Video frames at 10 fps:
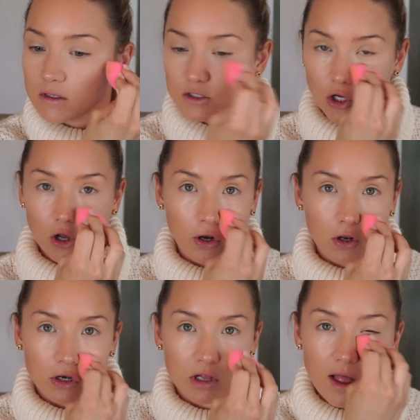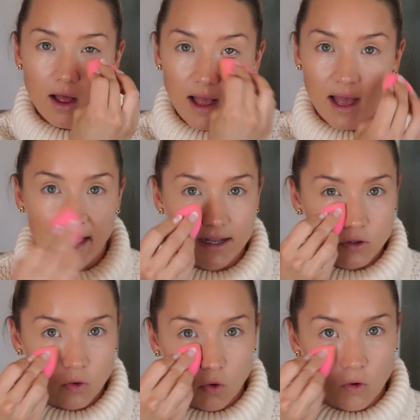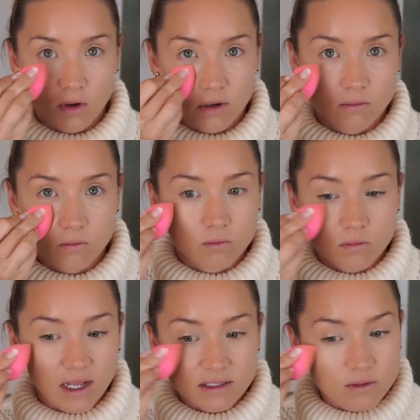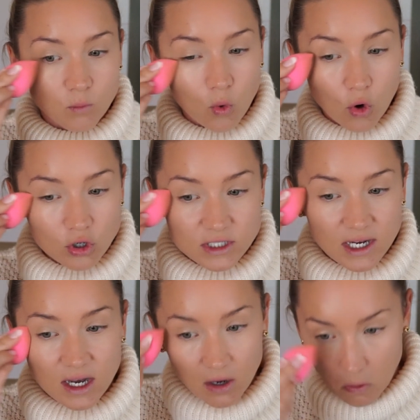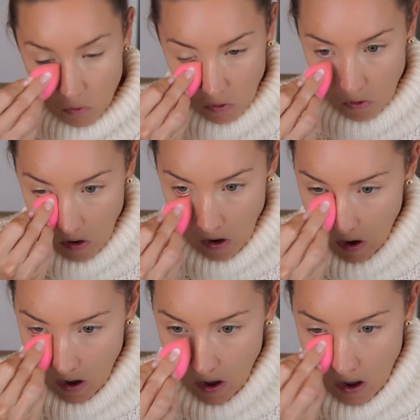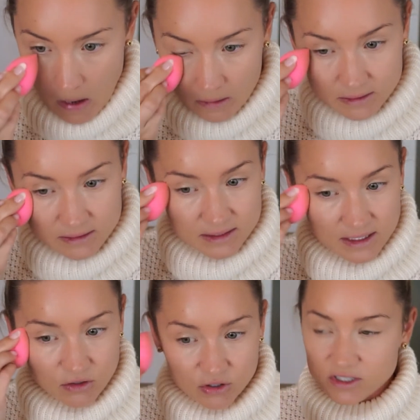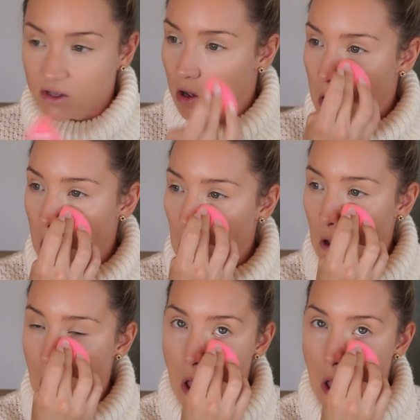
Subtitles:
turn on the light or get some water or sing her a song.